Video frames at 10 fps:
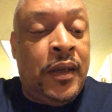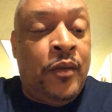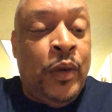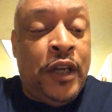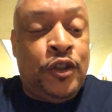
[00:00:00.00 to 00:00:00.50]

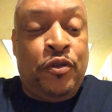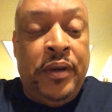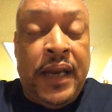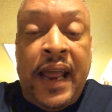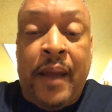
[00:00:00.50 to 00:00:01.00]
when
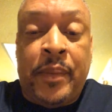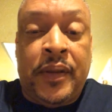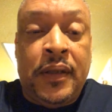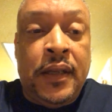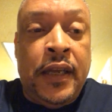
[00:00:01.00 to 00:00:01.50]
Katrina
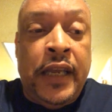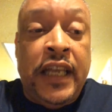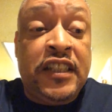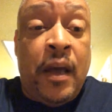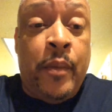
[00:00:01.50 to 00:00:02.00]
happened,
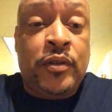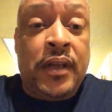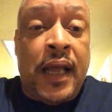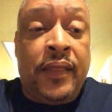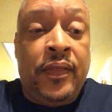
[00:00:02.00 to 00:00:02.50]
it's almost
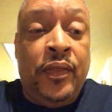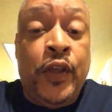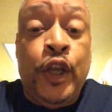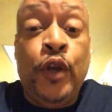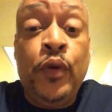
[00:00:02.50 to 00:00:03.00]
like the
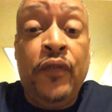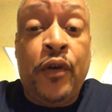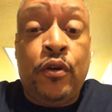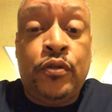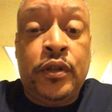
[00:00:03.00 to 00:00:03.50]

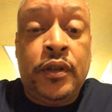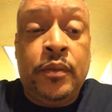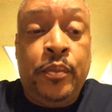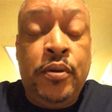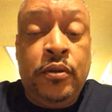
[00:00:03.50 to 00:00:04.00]
universe
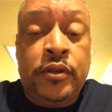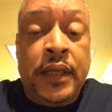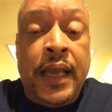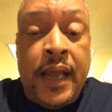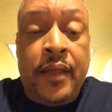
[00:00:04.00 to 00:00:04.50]
pulled
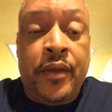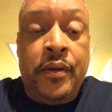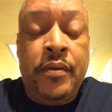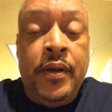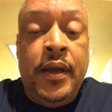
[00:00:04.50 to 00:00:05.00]

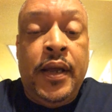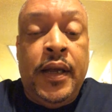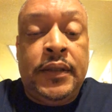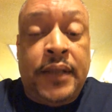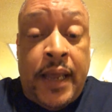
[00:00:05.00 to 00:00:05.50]
together
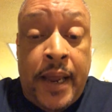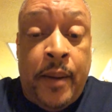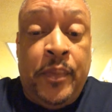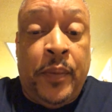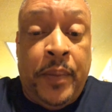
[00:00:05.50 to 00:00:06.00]
to
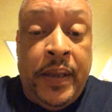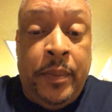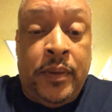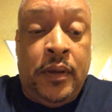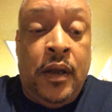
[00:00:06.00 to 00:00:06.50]
help the
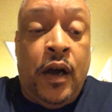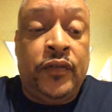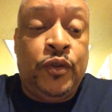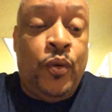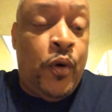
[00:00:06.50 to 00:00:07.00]
people of
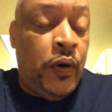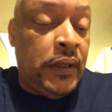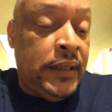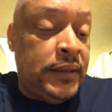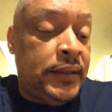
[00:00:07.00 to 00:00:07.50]
New
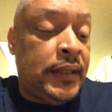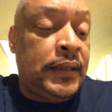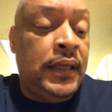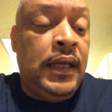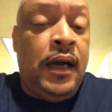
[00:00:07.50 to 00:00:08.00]
Orleans
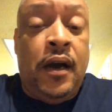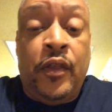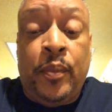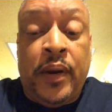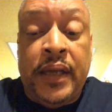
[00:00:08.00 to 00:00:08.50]
and
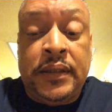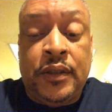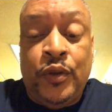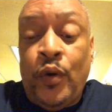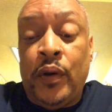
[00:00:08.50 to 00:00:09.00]
other places.
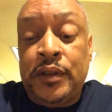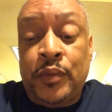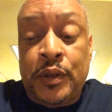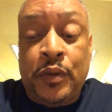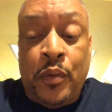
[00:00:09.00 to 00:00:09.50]
New Orleans
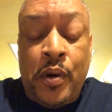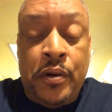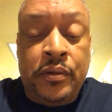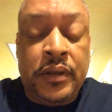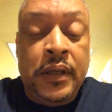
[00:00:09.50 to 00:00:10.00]
was the
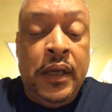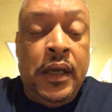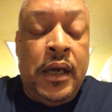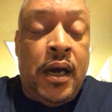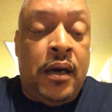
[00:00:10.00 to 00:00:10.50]
worst
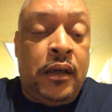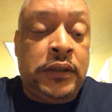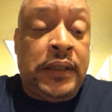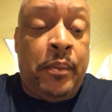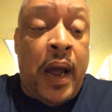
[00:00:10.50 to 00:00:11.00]

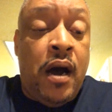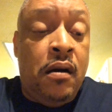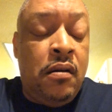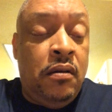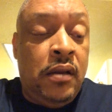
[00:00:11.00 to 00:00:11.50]
because uh, my
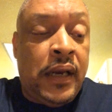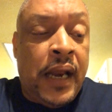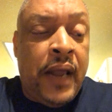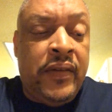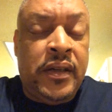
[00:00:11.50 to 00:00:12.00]
uncle and I
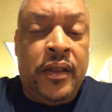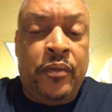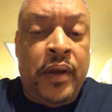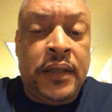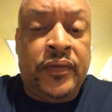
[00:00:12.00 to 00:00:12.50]
have another
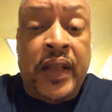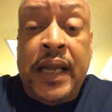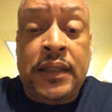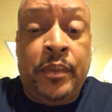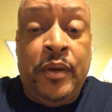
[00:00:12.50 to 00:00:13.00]
relative, they
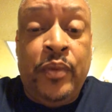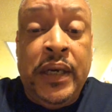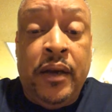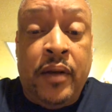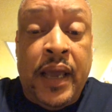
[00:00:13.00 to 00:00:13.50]
had to be
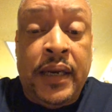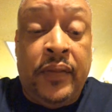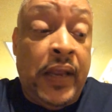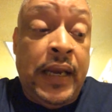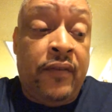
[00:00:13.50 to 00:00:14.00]
relocated.
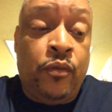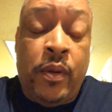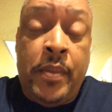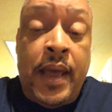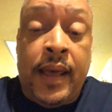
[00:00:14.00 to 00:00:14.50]
They never
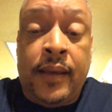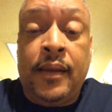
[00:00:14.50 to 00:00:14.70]
went back